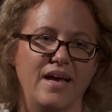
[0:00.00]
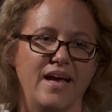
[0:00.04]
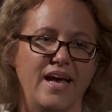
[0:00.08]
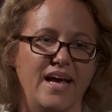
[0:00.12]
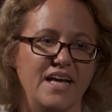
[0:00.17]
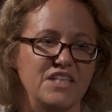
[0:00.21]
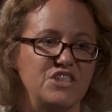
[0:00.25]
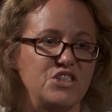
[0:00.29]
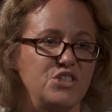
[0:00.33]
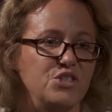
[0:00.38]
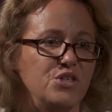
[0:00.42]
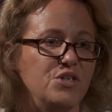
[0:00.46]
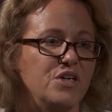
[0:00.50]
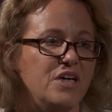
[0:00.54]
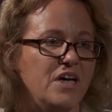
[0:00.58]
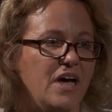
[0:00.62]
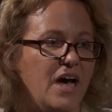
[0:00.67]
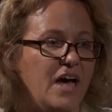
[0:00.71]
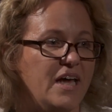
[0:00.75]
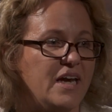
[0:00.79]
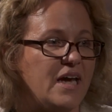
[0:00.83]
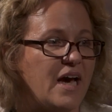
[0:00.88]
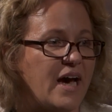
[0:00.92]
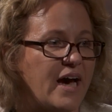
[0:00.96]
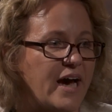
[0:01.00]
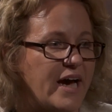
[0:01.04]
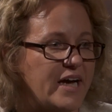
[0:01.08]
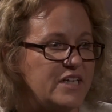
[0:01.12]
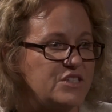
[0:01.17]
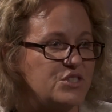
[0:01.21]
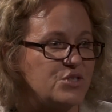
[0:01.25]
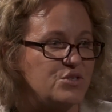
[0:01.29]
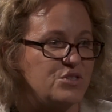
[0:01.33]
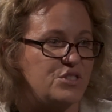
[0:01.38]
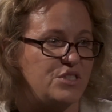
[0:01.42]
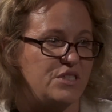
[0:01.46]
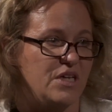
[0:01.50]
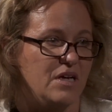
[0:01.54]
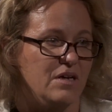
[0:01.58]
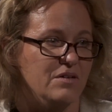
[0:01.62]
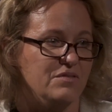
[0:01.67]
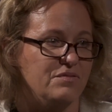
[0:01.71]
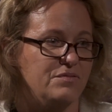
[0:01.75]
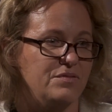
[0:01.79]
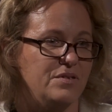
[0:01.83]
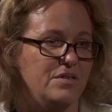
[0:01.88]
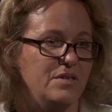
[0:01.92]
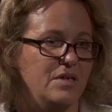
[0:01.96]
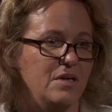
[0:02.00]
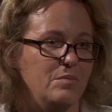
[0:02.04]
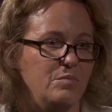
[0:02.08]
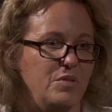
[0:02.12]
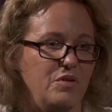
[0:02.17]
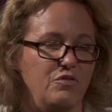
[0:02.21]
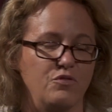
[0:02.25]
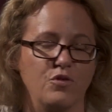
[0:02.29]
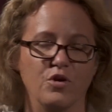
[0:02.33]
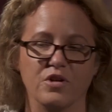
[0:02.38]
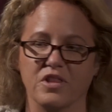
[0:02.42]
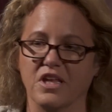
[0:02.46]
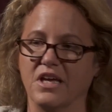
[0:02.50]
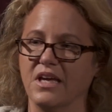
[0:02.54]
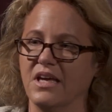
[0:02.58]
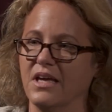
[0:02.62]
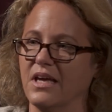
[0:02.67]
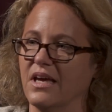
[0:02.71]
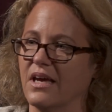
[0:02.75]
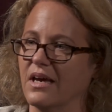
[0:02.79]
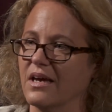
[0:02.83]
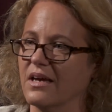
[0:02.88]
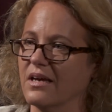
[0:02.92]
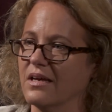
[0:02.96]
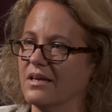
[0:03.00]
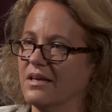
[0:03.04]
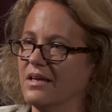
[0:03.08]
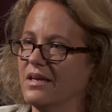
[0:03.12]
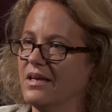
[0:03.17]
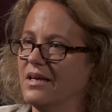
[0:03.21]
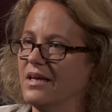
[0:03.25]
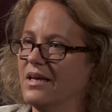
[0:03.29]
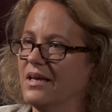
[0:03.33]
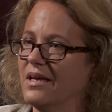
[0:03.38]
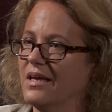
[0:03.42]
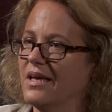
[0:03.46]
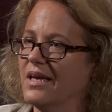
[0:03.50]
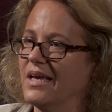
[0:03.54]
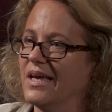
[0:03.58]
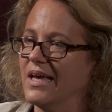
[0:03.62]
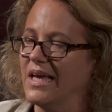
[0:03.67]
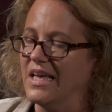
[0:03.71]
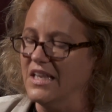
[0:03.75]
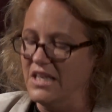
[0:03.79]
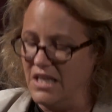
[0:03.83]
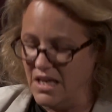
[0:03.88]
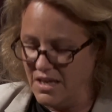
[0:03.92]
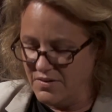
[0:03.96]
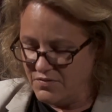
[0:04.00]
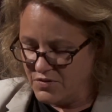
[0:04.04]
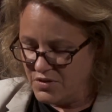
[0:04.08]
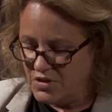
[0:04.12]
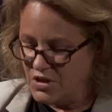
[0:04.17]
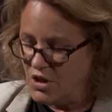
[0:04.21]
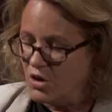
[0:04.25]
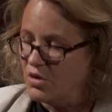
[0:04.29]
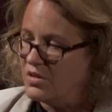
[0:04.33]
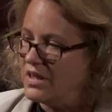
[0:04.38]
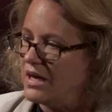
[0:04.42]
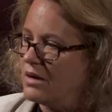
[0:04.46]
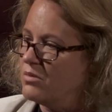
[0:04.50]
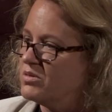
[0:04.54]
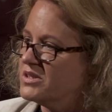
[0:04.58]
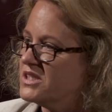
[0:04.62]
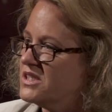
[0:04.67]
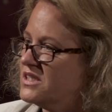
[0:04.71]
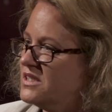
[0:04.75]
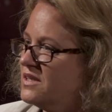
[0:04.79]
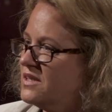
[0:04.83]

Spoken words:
Esther unhides herself before the king. And even though that was